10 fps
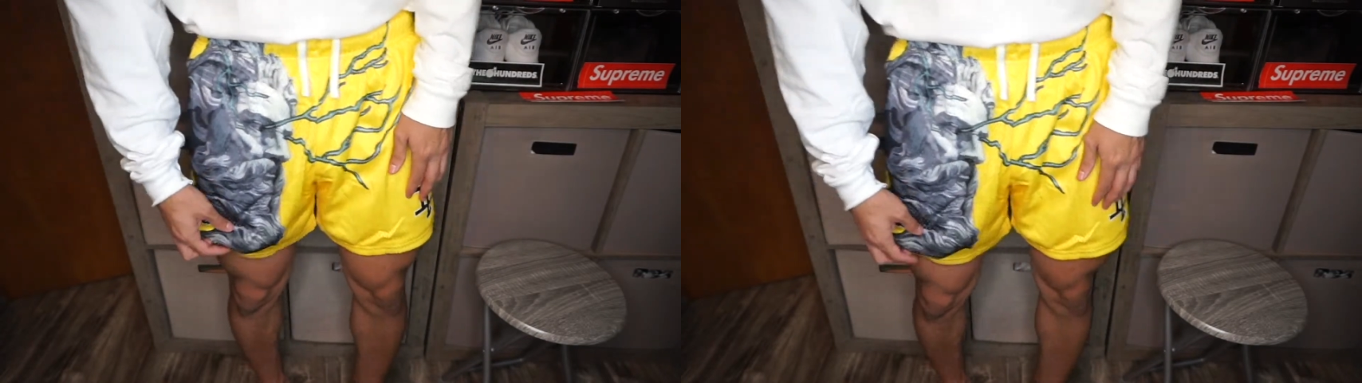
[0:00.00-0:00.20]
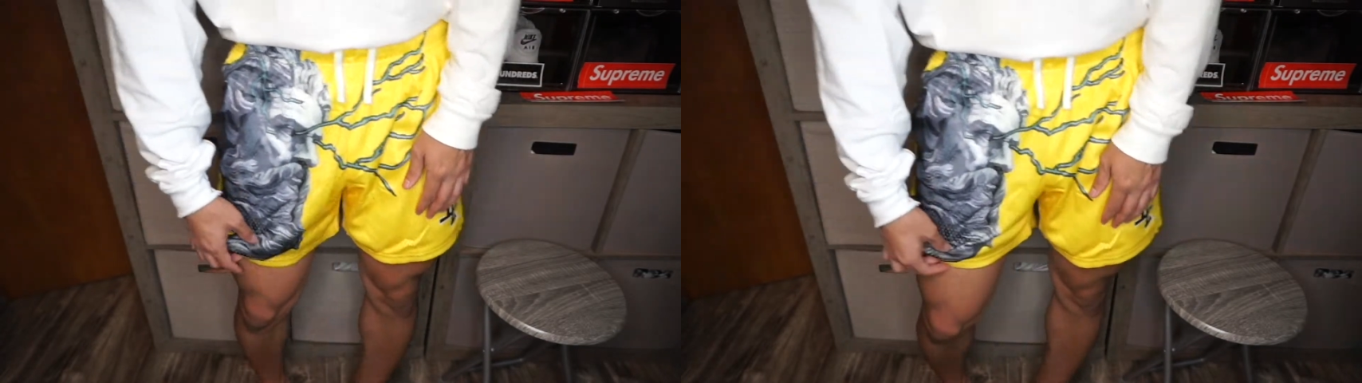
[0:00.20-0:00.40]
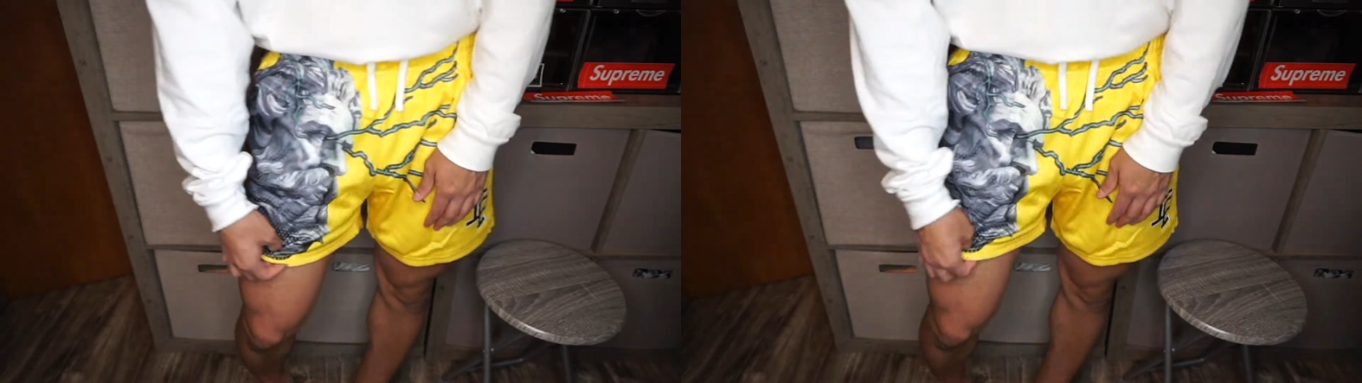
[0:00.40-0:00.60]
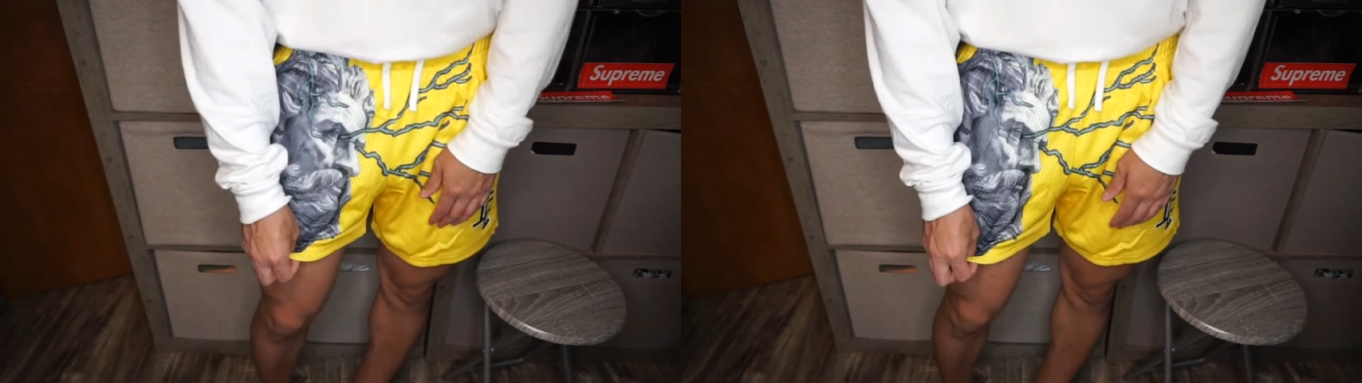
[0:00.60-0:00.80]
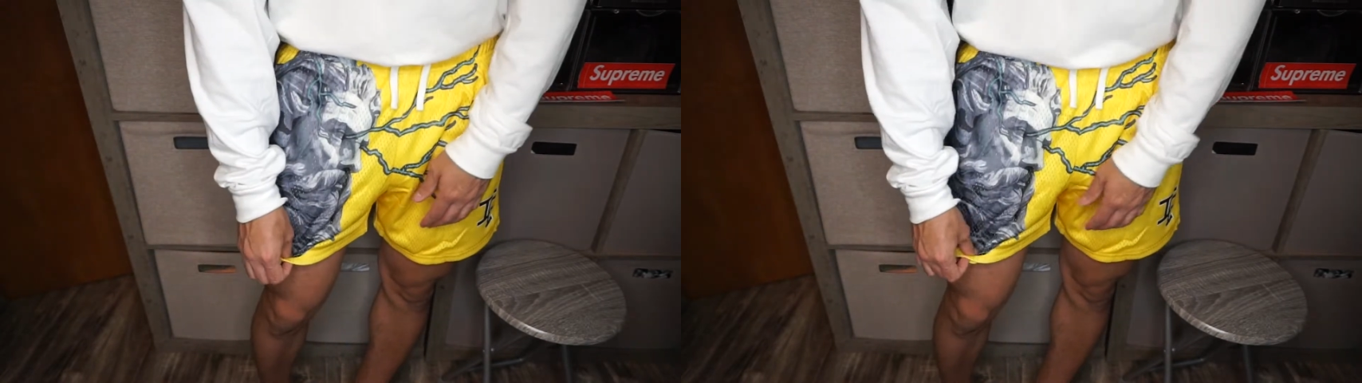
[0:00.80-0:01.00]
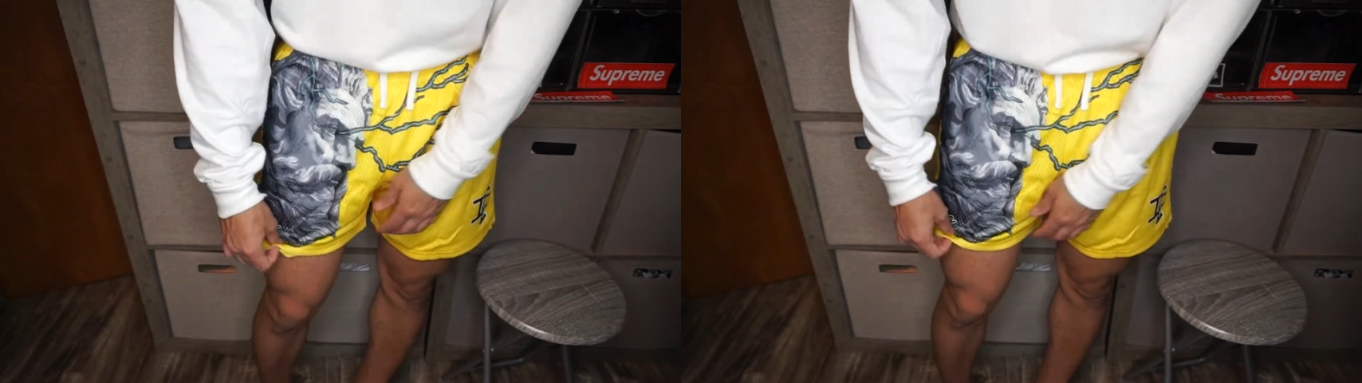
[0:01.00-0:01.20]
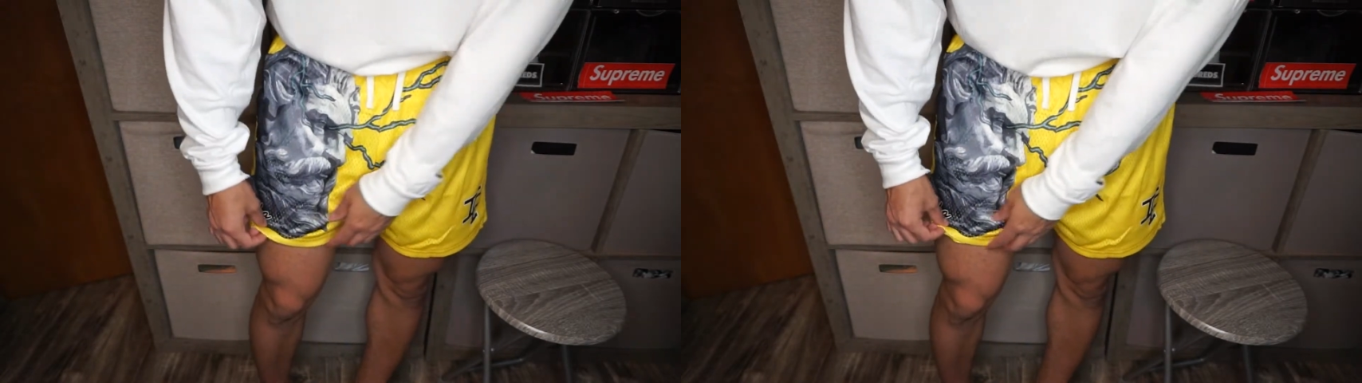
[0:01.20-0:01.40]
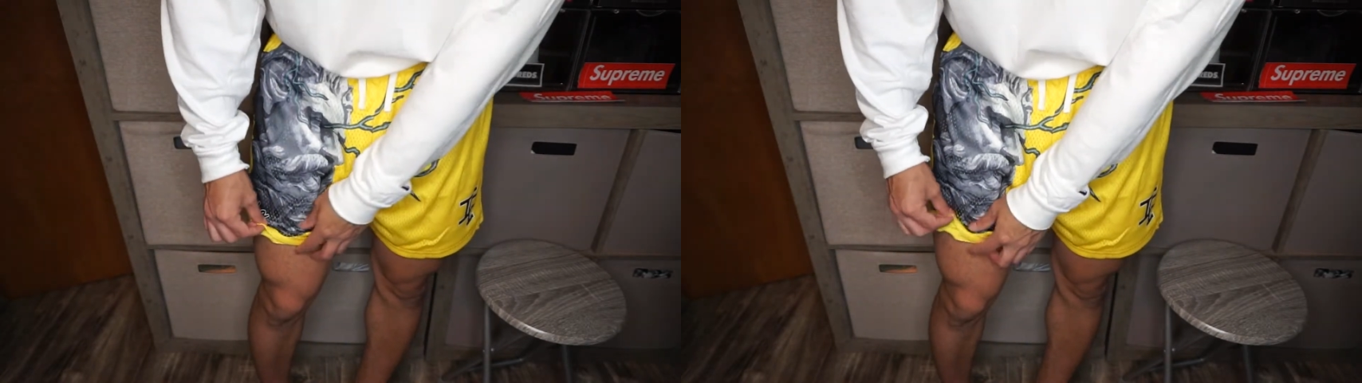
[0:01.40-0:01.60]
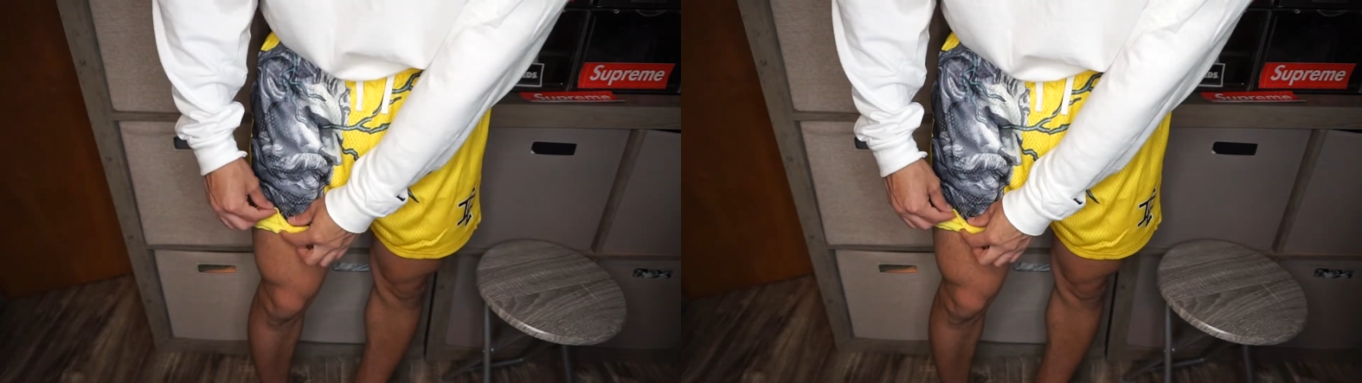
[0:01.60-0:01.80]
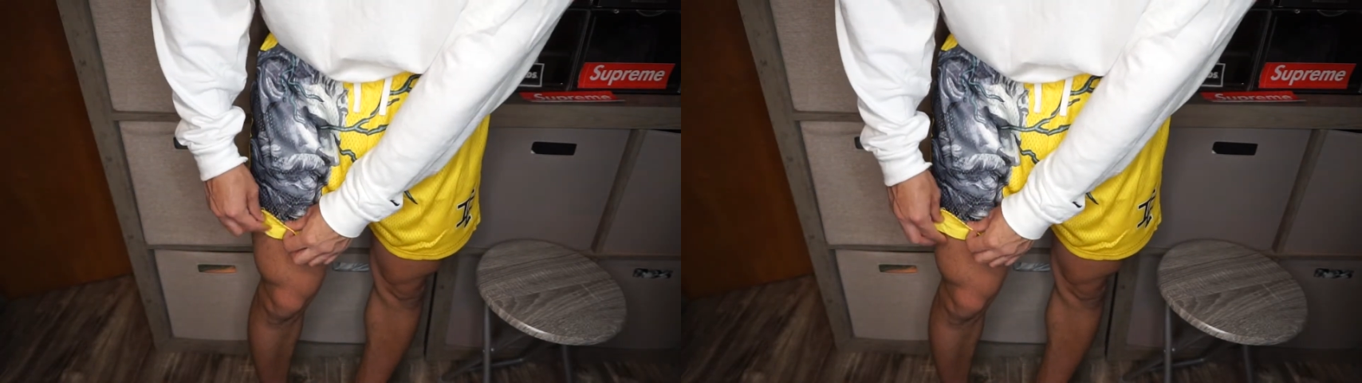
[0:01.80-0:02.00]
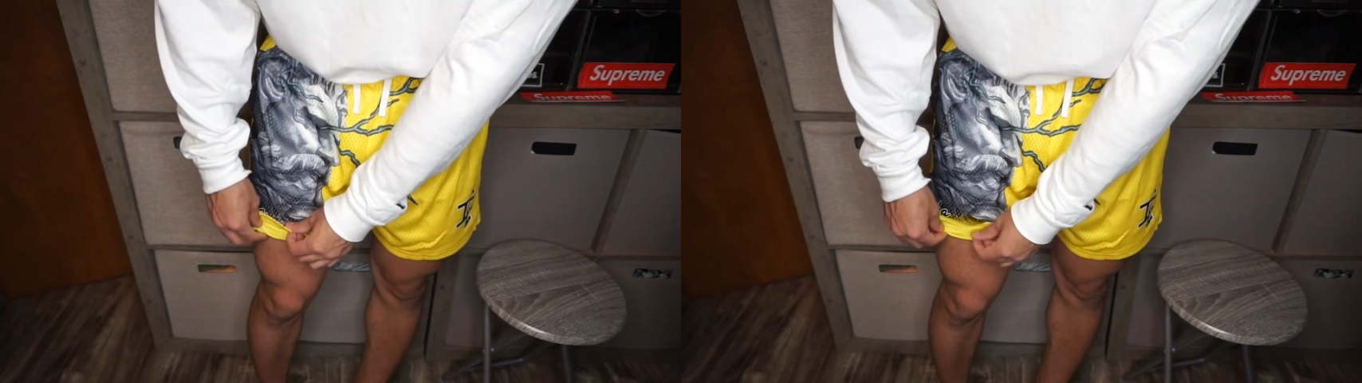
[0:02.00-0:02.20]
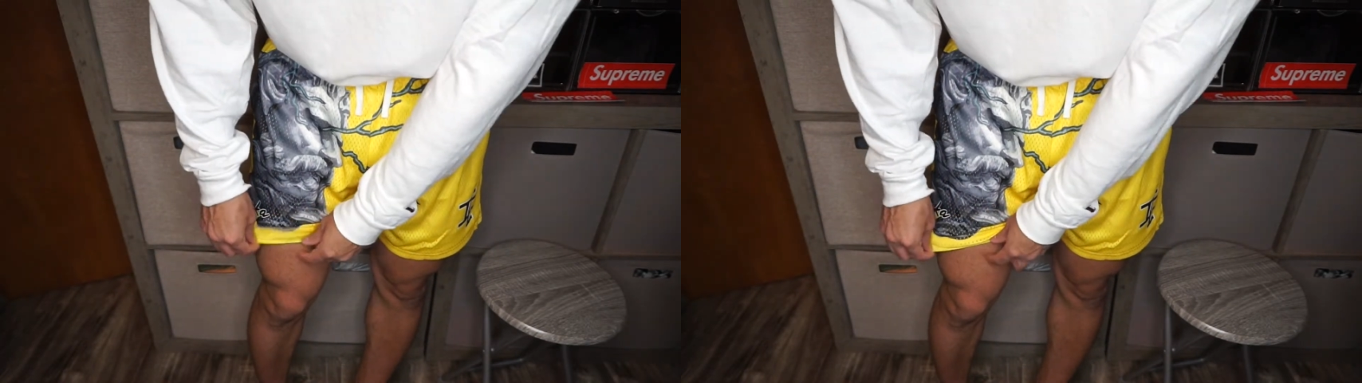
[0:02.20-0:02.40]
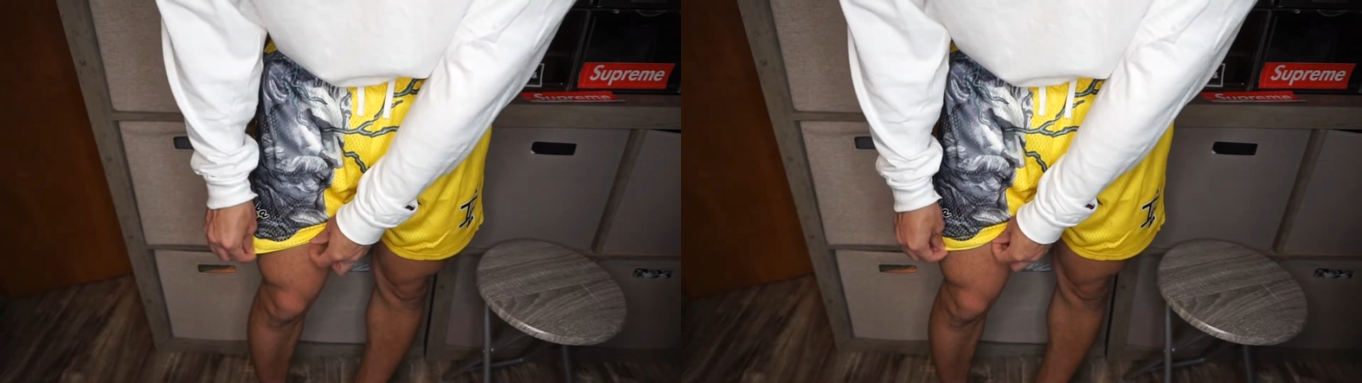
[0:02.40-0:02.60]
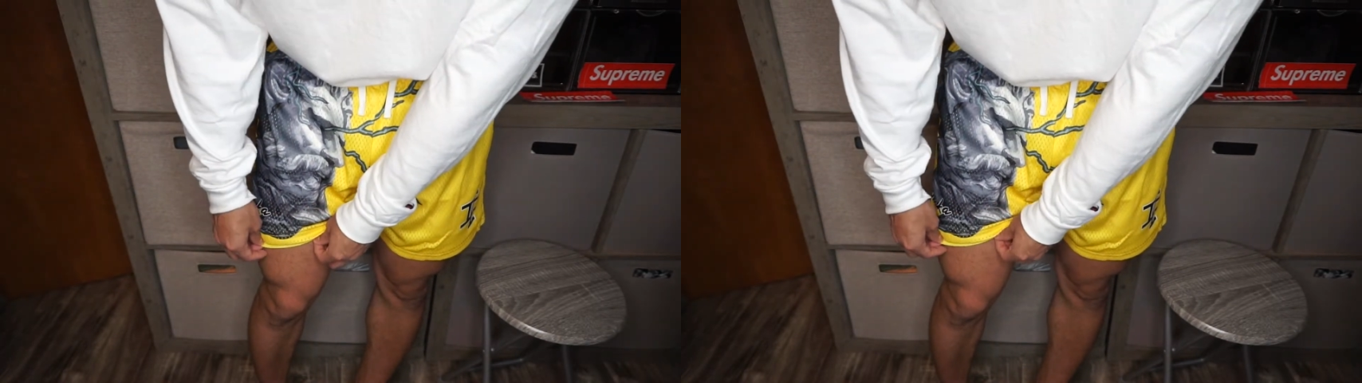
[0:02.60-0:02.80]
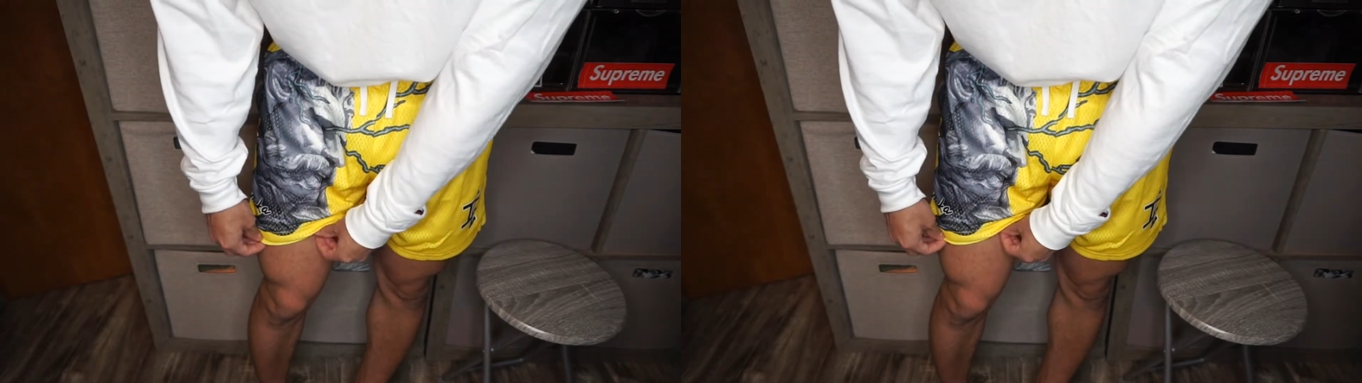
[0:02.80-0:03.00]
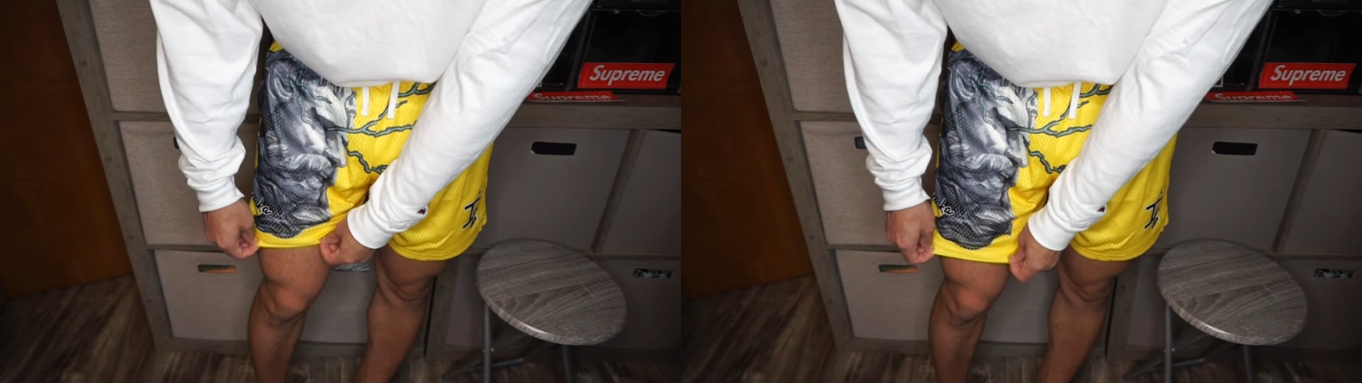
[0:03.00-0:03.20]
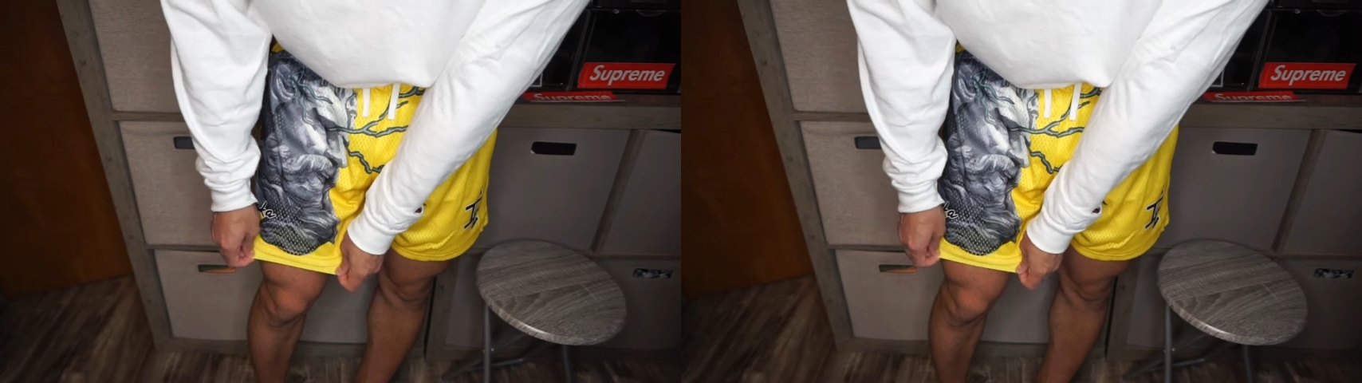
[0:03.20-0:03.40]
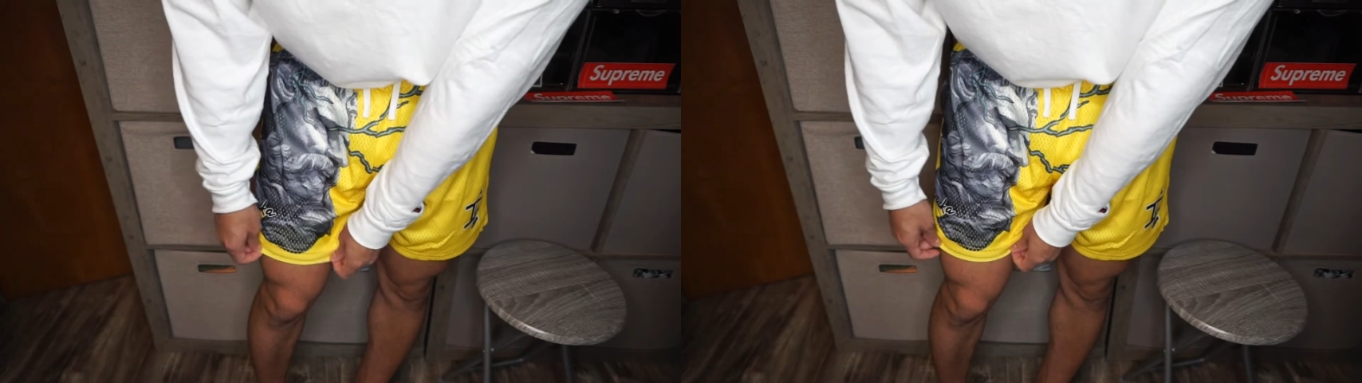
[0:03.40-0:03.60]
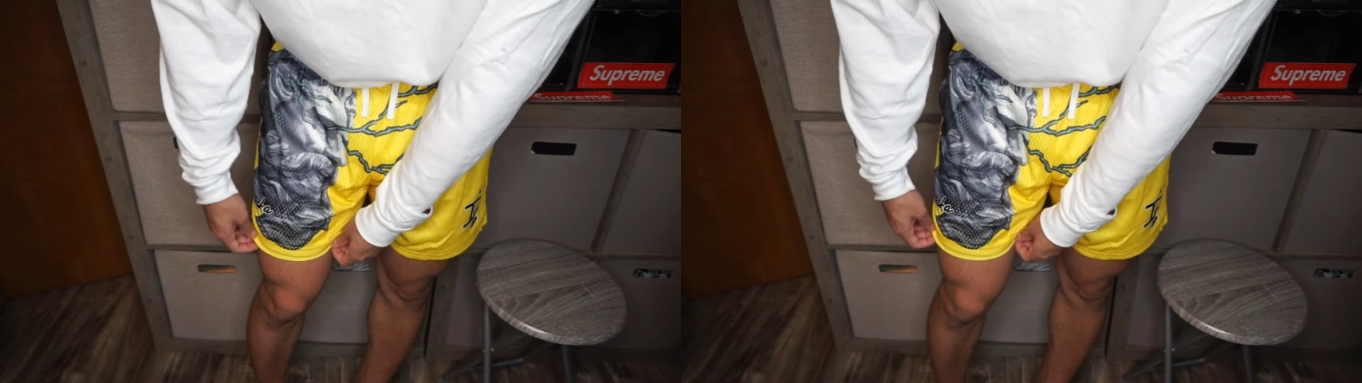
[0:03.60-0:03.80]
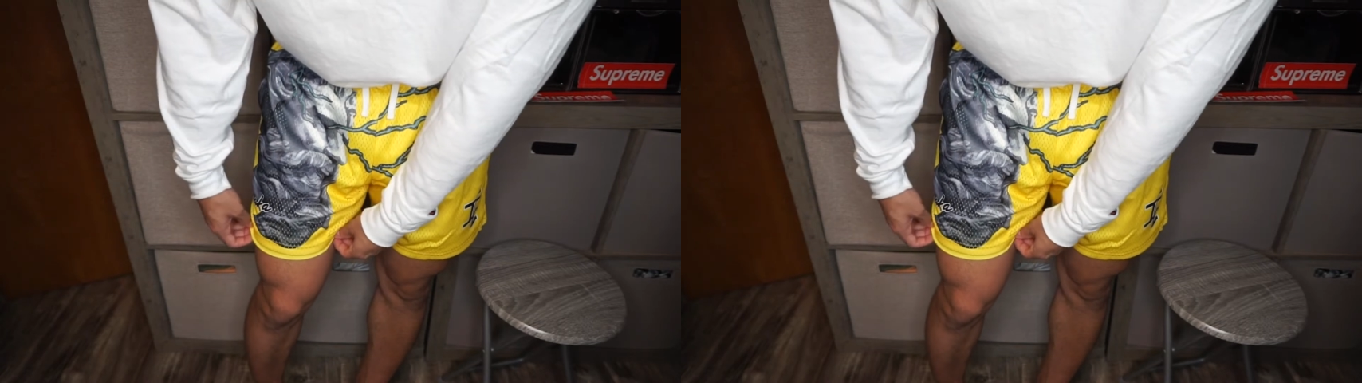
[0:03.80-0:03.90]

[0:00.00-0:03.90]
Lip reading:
Nobody's mouth can be seen.